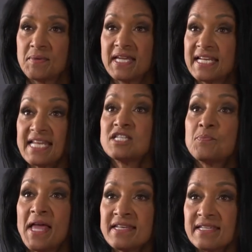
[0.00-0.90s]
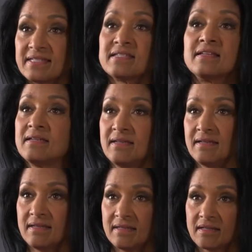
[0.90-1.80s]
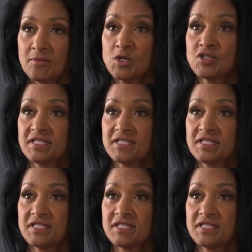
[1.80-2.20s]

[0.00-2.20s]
being an independent commercial it,